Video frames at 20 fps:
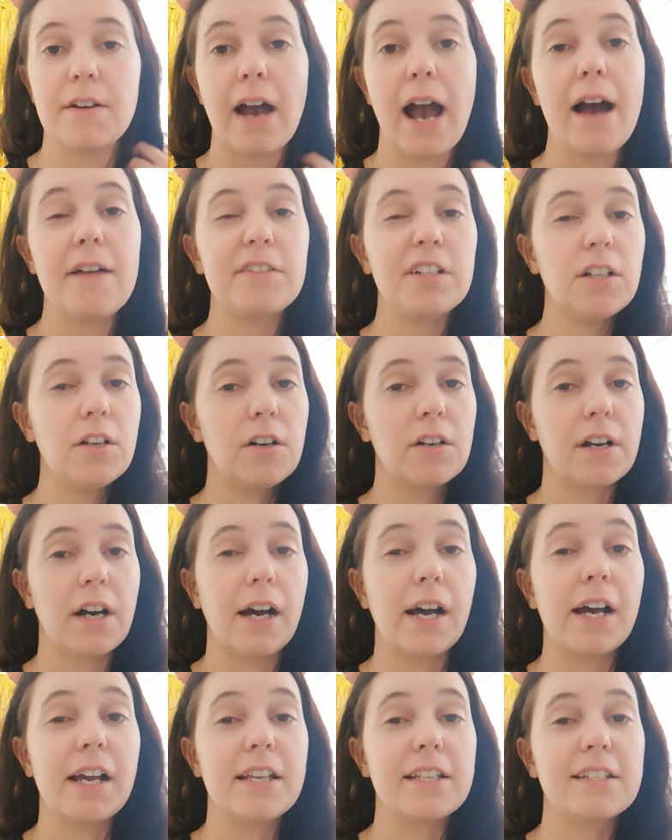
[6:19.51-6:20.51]
I have a lot,
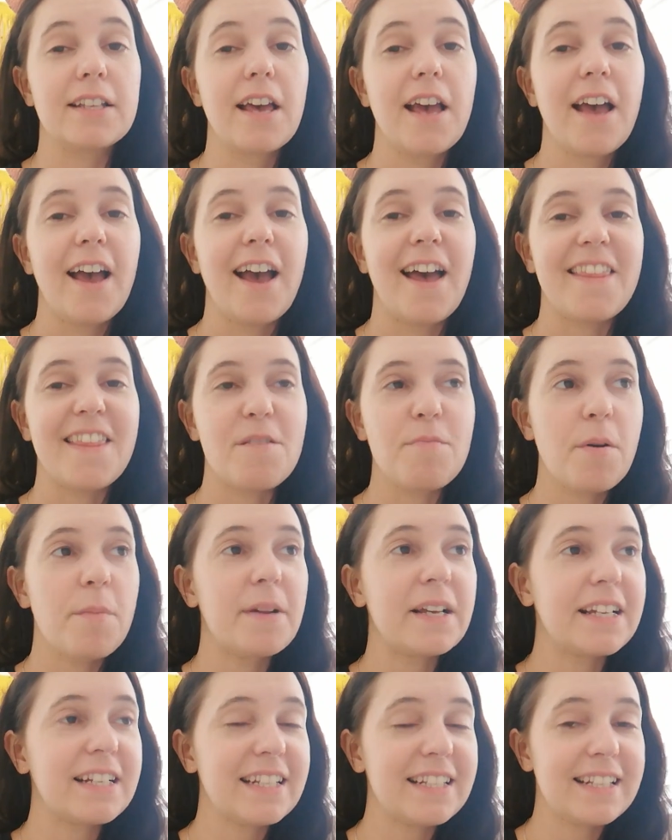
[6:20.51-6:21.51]
guys, and they're
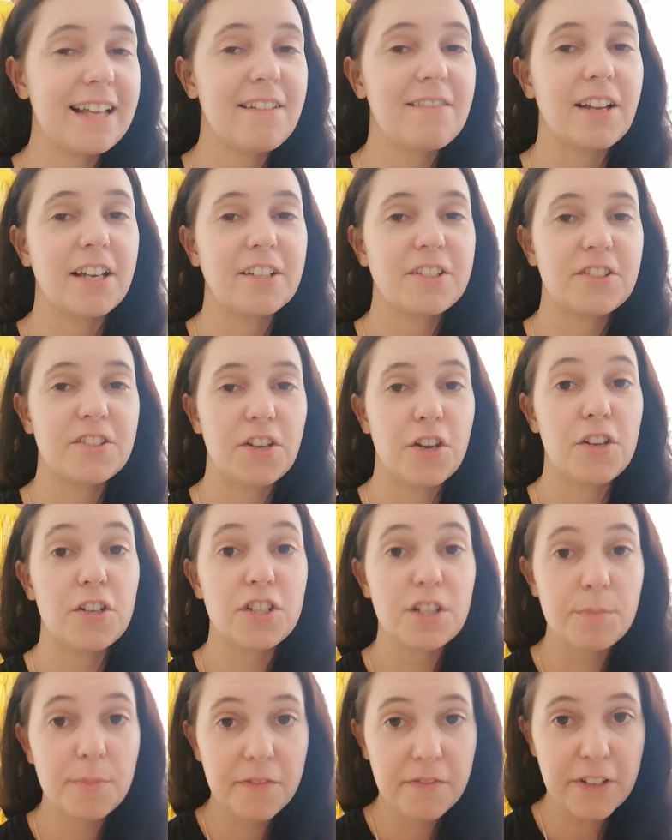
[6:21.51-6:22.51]
probably going to sound like so
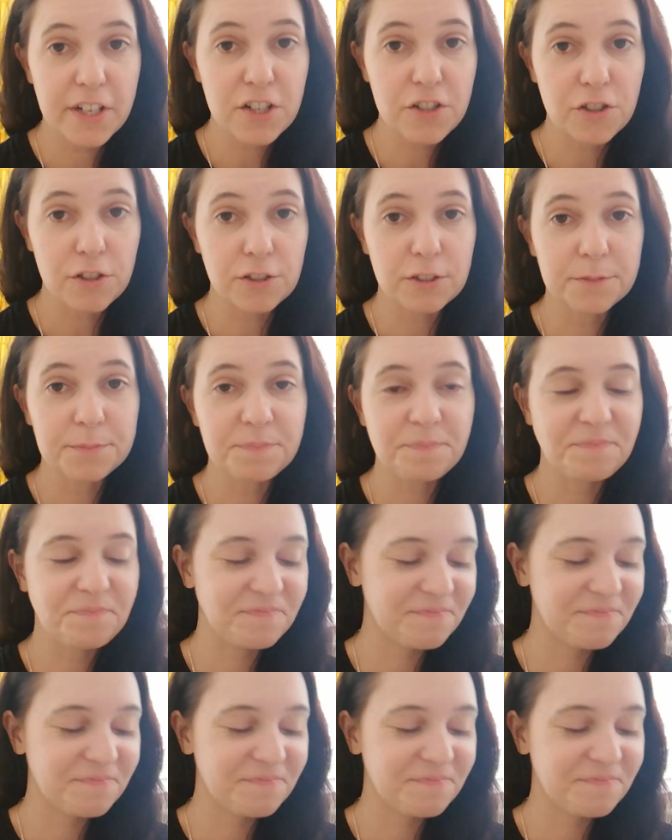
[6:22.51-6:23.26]
superficial